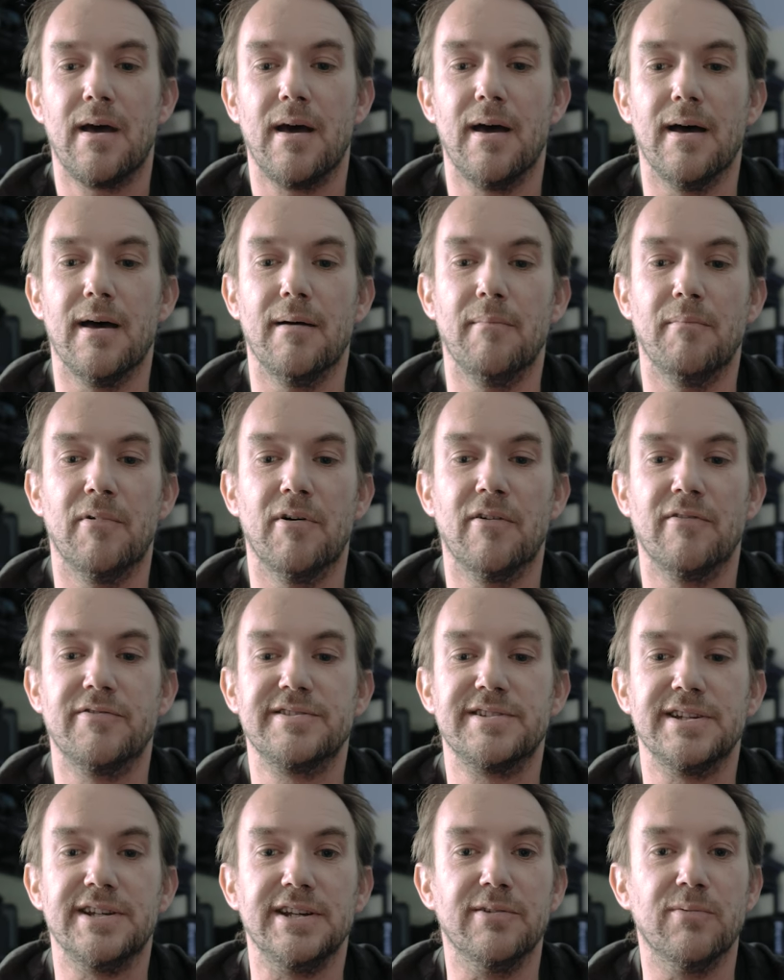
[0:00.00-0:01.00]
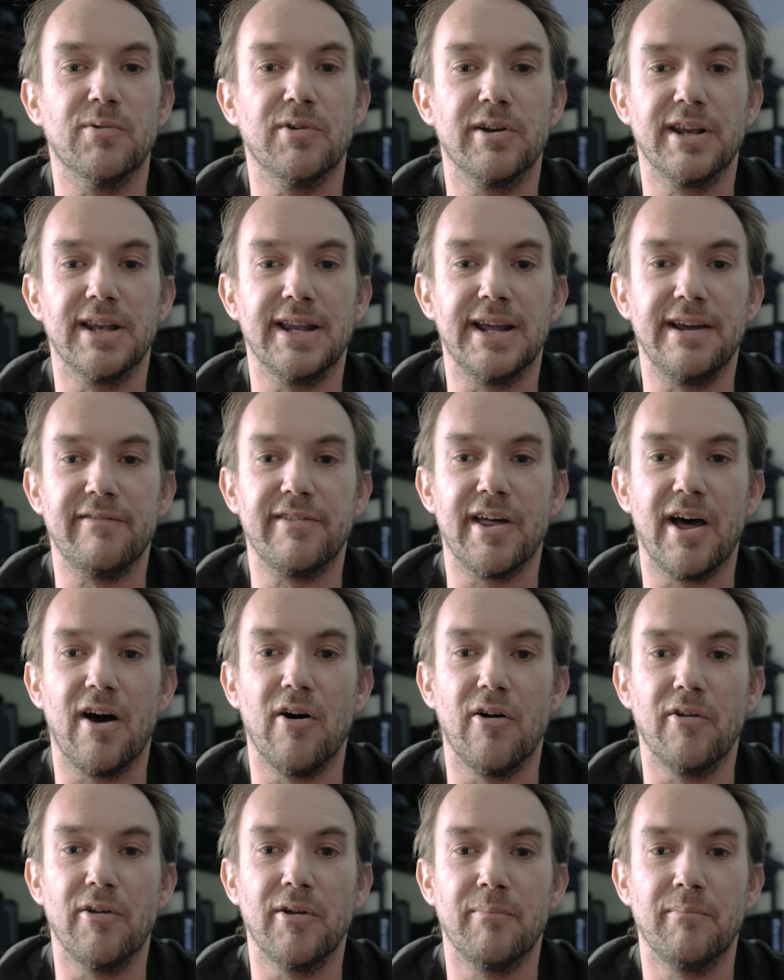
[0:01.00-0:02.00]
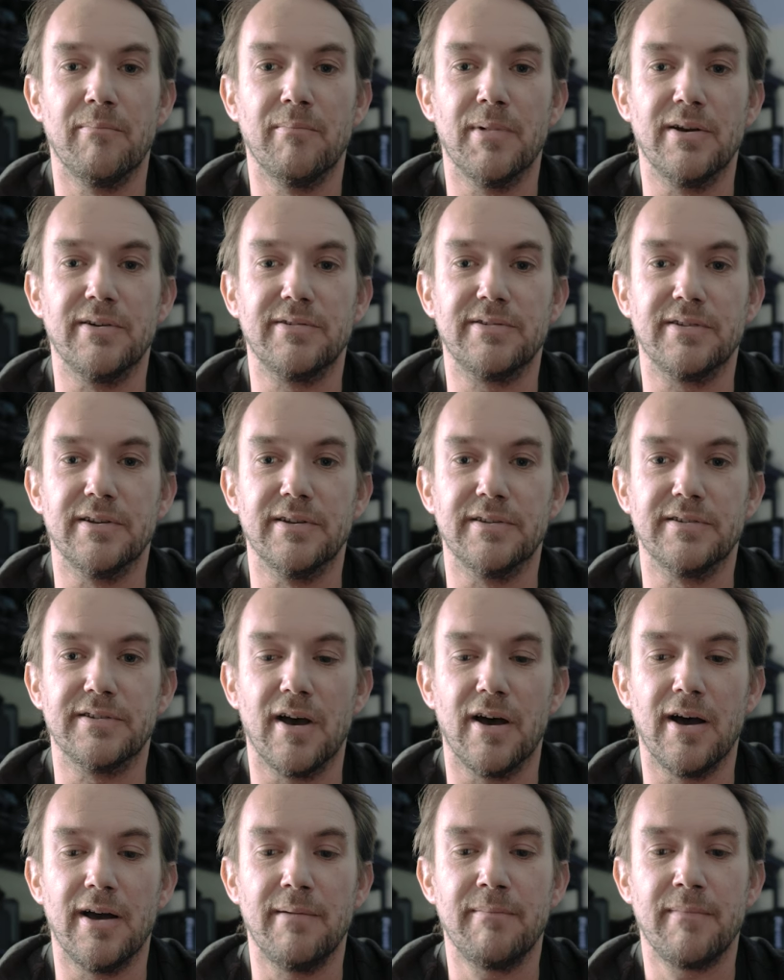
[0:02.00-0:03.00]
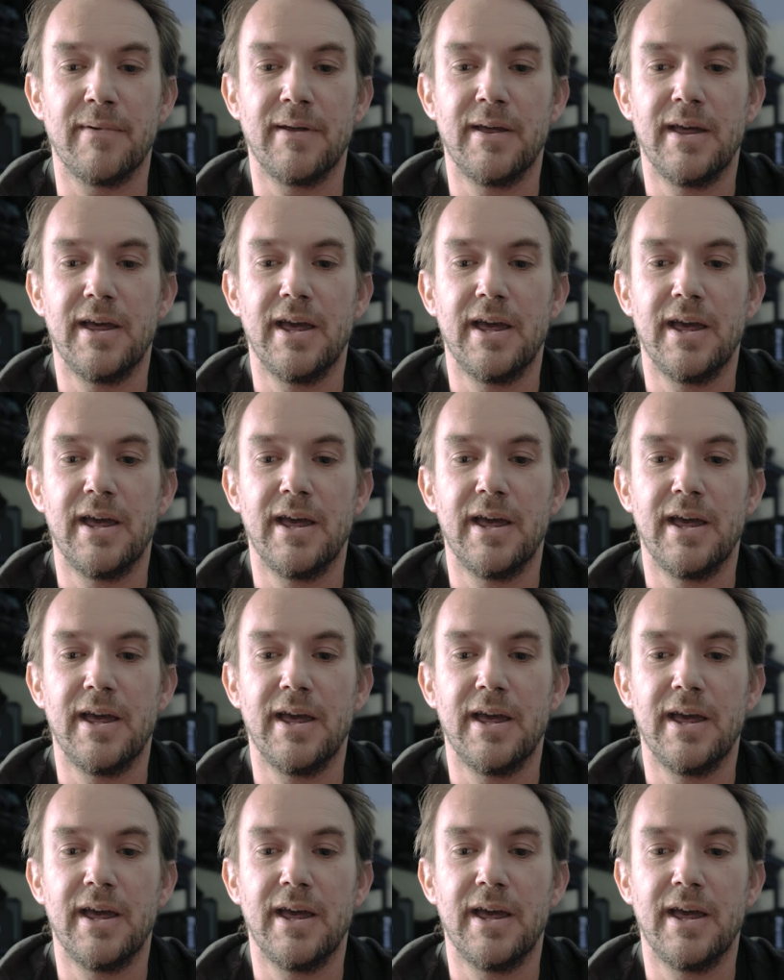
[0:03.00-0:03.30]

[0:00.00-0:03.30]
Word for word: Obviously you want to leave that on most of the time.